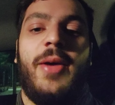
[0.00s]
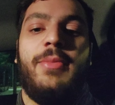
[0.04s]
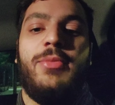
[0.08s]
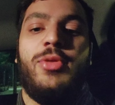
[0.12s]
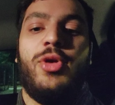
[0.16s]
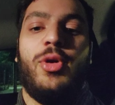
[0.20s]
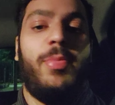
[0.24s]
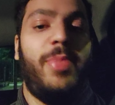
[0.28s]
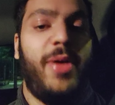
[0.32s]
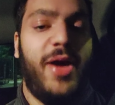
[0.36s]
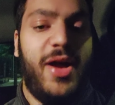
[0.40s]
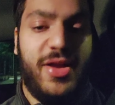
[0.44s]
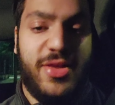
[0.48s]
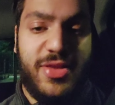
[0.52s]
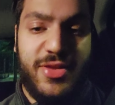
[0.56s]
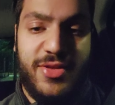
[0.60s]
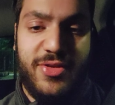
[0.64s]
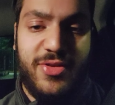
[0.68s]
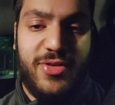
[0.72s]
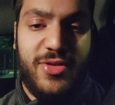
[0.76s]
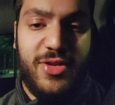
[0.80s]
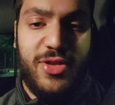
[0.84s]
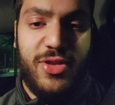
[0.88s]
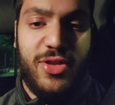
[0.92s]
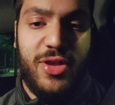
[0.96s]
Your
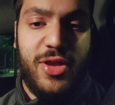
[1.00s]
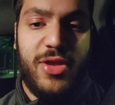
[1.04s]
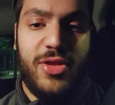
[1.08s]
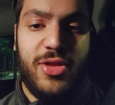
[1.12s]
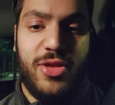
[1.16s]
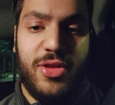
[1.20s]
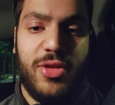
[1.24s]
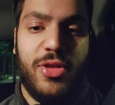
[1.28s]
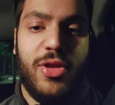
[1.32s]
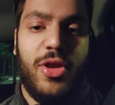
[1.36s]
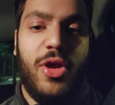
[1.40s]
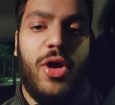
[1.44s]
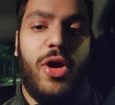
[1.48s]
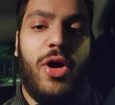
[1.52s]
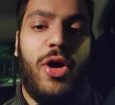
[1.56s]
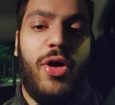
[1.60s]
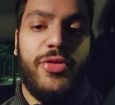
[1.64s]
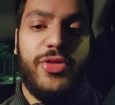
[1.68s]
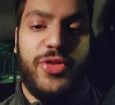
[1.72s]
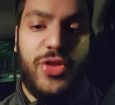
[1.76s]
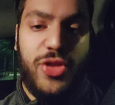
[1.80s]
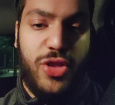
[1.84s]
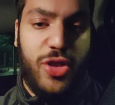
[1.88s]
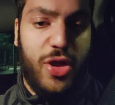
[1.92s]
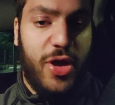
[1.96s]
passions can change, and
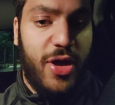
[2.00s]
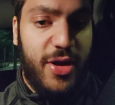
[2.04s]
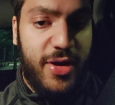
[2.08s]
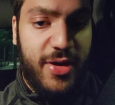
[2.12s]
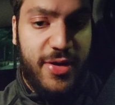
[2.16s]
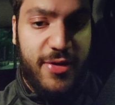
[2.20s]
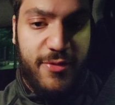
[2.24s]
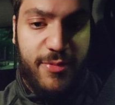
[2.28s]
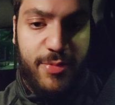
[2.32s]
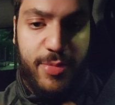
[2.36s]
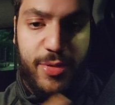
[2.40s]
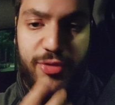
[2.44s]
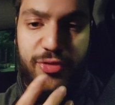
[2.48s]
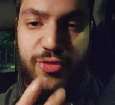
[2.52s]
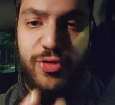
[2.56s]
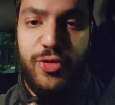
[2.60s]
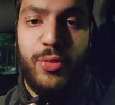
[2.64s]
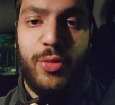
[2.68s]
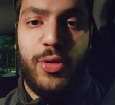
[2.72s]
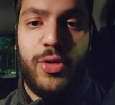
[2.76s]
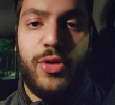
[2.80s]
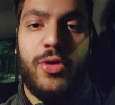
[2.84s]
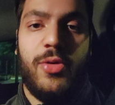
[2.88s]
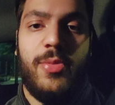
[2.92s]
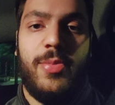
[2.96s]
on the journey of
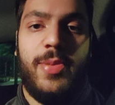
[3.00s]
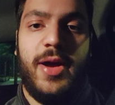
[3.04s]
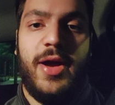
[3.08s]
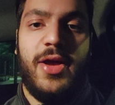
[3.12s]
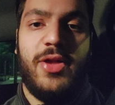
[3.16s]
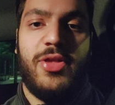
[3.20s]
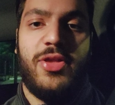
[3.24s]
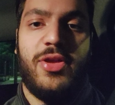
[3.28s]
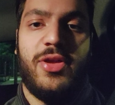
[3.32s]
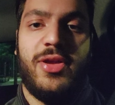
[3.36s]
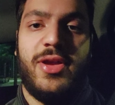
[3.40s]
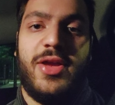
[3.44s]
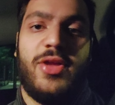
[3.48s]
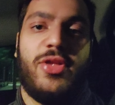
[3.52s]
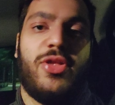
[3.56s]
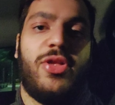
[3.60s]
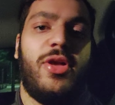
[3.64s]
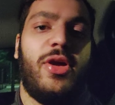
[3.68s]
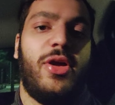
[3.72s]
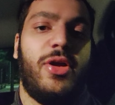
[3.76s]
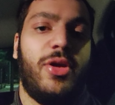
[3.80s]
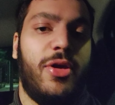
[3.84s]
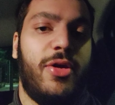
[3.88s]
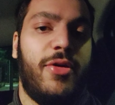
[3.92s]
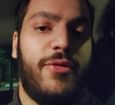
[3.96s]
pursuing your passion, actually
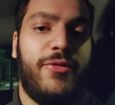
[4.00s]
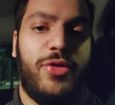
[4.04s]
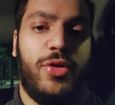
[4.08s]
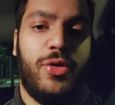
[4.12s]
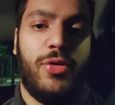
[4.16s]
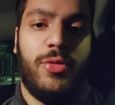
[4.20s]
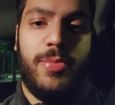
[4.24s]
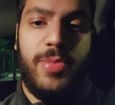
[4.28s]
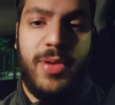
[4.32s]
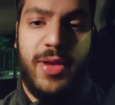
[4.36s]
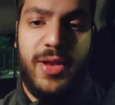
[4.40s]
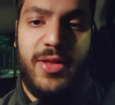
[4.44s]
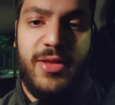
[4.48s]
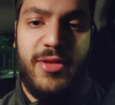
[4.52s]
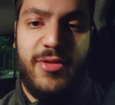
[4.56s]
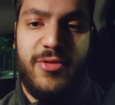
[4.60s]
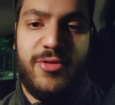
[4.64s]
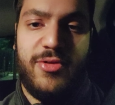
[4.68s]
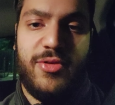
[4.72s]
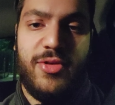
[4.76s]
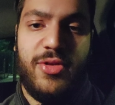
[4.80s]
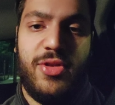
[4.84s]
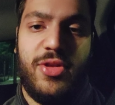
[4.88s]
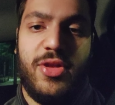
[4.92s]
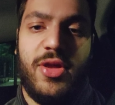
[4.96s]
a lot of your opinions
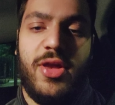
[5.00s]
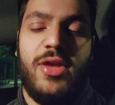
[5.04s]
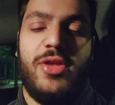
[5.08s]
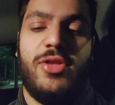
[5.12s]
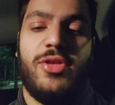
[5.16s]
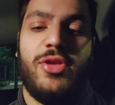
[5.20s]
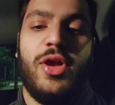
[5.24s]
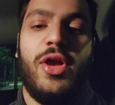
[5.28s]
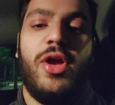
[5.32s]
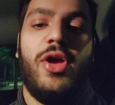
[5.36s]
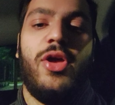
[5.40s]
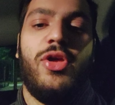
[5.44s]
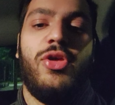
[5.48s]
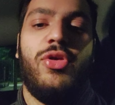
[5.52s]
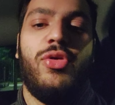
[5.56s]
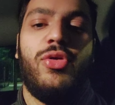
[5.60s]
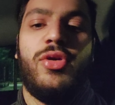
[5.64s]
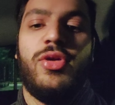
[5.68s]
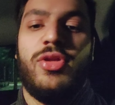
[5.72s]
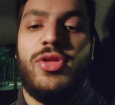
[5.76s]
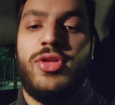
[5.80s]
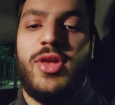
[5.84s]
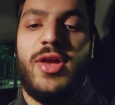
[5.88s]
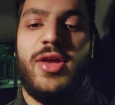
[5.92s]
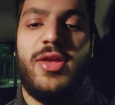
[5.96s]
can change. You
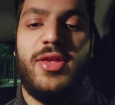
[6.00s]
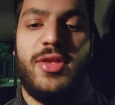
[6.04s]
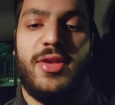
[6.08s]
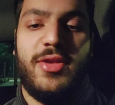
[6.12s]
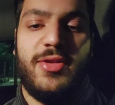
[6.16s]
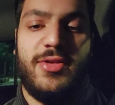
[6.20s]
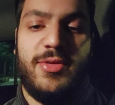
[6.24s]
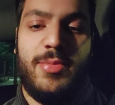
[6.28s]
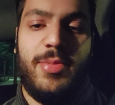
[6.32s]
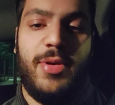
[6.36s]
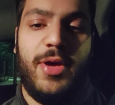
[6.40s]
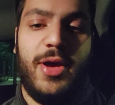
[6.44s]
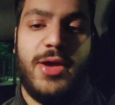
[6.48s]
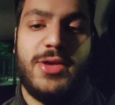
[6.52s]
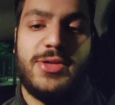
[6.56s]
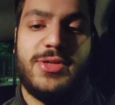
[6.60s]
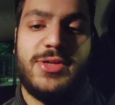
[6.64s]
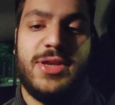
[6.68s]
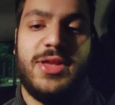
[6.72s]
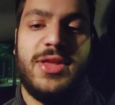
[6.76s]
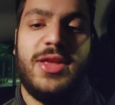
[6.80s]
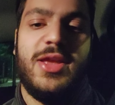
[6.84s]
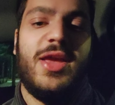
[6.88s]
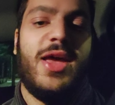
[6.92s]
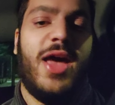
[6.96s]
can change as a
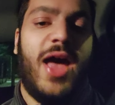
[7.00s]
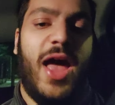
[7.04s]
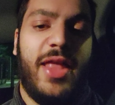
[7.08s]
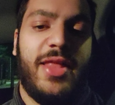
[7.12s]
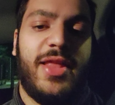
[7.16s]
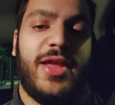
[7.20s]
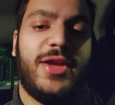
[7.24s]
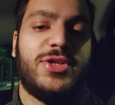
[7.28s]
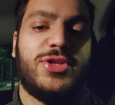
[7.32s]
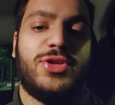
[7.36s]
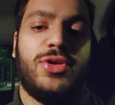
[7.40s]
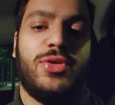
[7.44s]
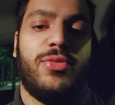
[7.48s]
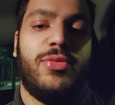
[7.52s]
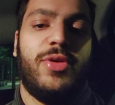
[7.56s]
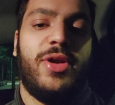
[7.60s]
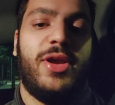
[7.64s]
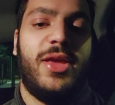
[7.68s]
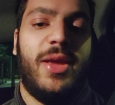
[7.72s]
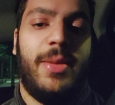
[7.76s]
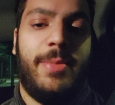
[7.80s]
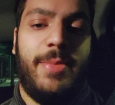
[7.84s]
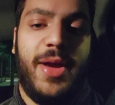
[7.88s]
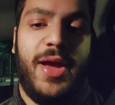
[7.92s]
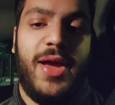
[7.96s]
person, and that's not
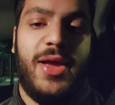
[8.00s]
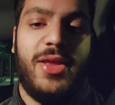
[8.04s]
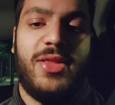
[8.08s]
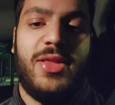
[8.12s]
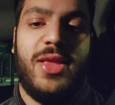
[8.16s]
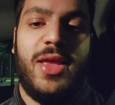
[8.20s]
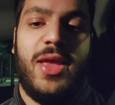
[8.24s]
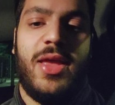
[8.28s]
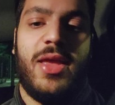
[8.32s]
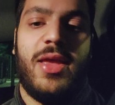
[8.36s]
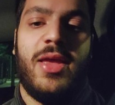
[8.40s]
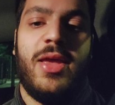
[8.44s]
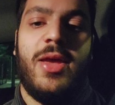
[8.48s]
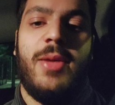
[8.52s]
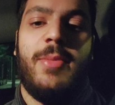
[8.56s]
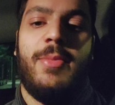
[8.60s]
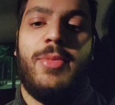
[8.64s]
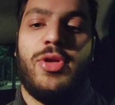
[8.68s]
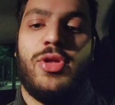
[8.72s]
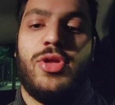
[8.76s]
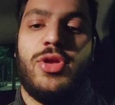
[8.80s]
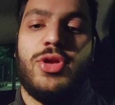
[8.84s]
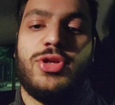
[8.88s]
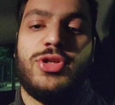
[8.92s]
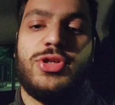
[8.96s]
really a bad thing,
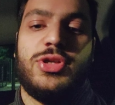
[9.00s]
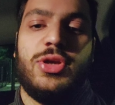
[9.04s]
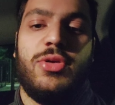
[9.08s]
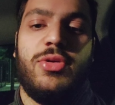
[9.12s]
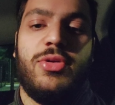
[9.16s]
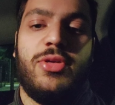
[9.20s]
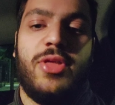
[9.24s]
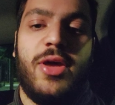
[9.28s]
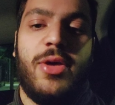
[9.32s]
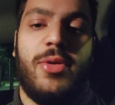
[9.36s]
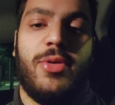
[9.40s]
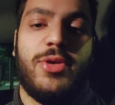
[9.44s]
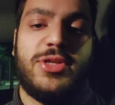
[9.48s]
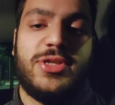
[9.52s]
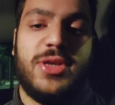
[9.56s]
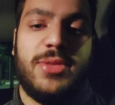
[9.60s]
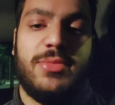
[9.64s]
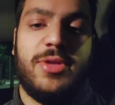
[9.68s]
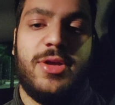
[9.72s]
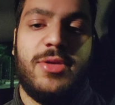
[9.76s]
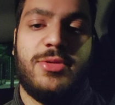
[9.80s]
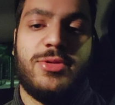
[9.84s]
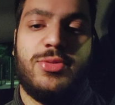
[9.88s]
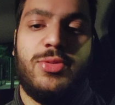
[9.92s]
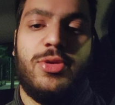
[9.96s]
but just know that
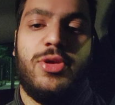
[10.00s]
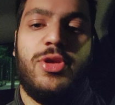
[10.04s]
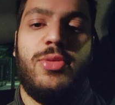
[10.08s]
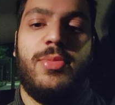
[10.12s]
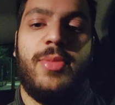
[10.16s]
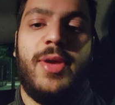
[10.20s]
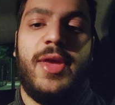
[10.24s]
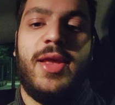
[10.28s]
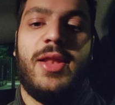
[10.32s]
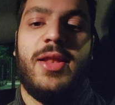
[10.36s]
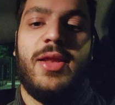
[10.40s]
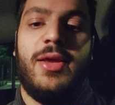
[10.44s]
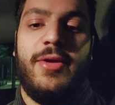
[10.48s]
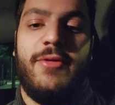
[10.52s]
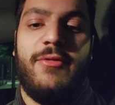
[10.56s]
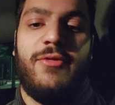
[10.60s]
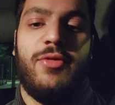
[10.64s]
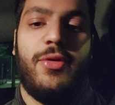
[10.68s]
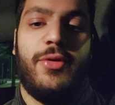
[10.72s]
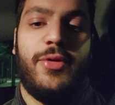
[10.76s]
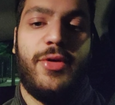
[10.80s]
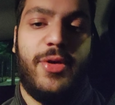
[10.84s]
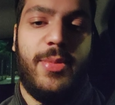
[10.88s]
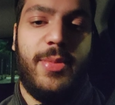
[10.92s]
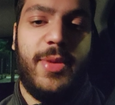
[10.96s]
sometimes when you make
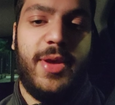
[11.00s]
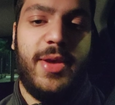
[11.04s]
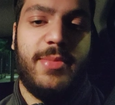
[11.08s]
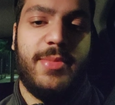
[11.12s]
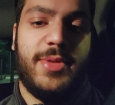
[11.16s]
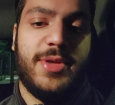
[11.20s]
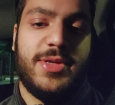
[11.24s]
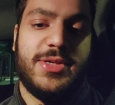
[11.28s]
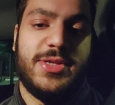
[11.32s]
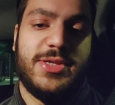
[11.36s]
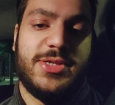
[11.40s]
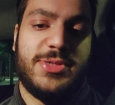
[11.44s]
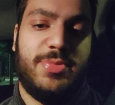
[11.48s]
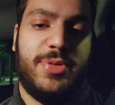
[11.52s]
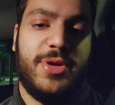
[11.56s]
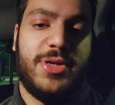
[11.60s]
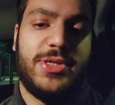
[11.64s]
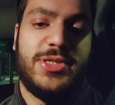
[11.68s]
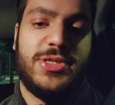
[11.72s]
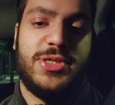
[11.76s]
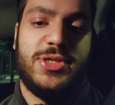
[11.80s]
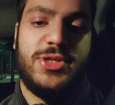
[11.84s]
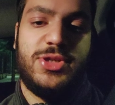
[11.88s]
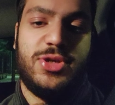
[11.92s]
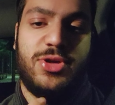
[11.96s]
lifelong commitments,
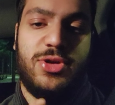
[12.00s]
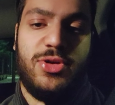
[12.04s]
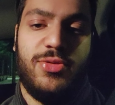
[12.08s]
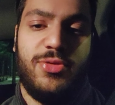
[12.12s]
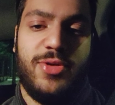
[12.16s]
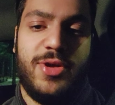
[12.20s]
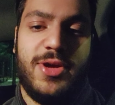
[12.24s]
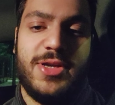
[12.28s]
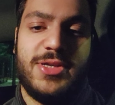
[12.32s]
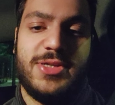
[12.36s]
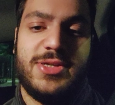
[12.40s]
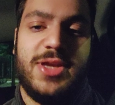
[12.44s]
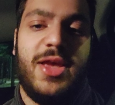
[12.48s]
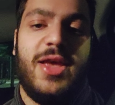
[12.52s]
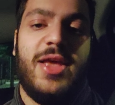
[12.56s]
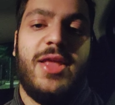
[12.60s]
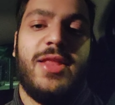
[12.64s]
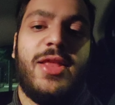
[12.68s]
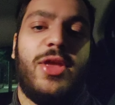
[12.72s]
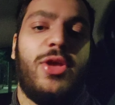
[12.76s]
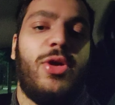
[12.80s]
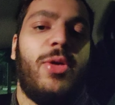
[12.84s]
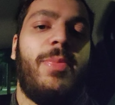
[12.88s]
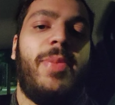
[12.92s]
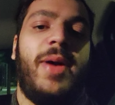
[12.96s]
especially to careers,
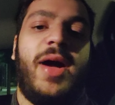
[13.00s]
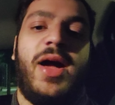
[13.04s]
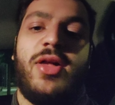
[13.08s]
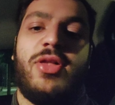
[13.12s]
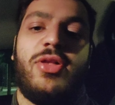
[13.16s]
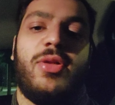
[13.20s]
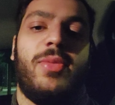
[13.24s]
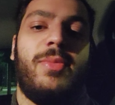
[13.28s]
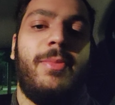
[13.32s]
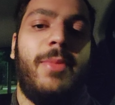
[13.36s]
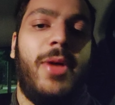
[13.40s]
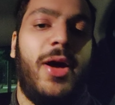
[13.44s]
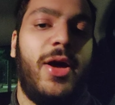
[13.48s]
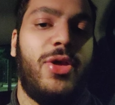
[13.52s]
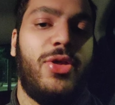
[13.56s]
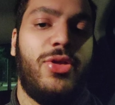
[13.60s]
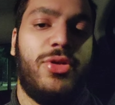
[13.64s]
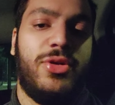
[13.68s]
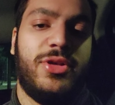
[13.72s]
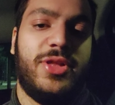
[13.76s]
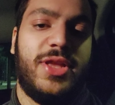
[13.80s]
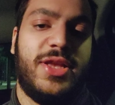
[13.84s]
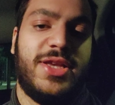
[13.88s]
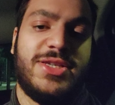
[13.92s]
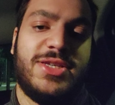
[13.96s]
that your passion might
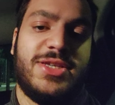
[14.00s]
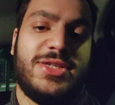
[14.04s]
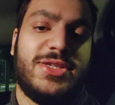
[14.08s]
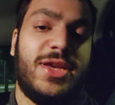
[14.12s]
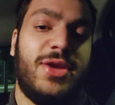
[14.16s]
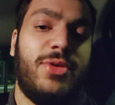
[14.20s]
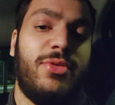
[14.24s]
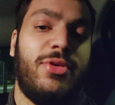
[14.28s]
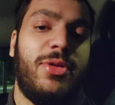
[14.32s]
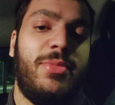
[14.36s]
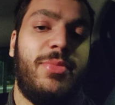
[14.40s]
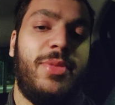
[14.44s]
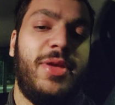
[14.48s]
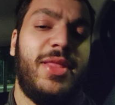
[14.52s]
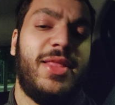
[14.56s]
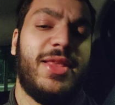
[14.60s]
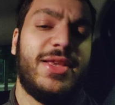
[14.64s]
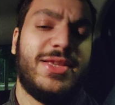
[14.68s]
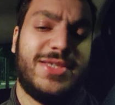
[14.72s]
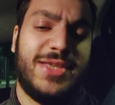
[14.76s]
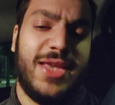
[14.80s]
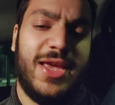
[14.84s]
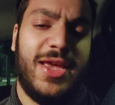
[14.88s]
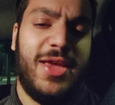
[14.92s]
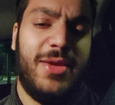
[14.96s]
not necessarily be the
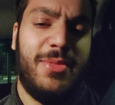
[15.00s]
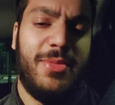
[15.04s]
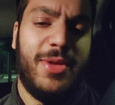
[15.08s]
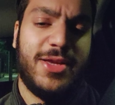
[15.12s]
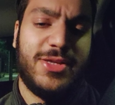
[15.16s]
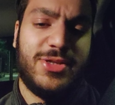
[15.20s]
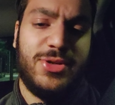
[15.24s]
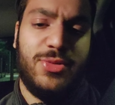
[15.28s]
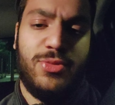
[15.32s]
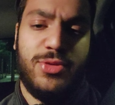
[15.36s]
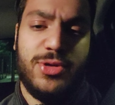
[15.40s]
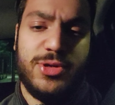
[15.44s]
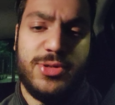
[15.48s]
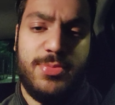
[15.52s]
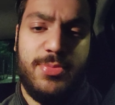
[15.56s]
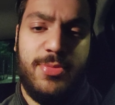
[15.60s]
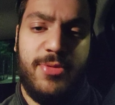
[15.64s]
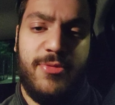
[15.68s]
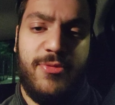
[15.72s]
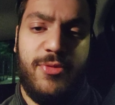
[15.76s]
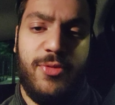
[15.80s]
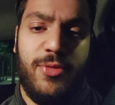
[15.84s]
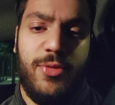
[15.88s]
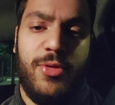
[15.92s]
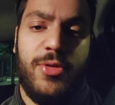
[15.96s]
same as it was
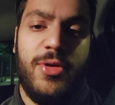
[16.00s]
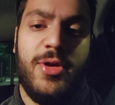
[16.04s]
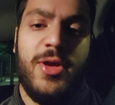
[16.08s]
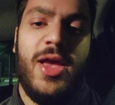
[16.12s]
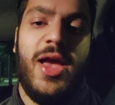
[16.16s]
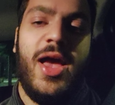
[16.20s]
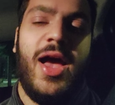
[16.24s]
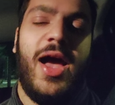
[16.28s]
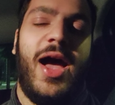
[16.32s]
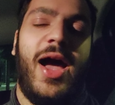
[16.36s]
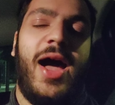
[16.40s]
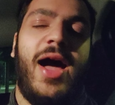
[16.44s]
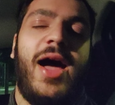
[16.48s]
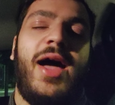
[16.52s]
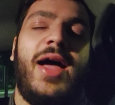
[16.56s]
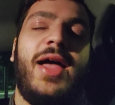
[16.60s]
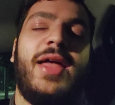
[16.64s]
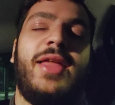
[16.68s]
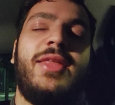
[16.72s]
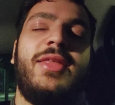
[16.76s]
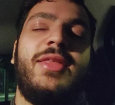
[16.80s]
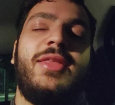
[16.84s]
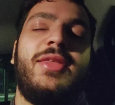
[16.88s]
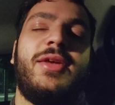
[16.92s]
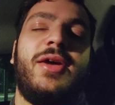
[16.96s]
before,
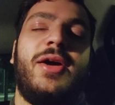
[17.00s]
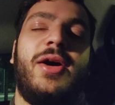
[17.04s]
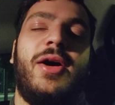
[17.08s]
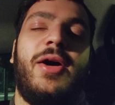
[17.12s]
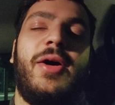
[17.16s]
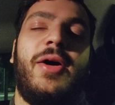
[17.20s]
and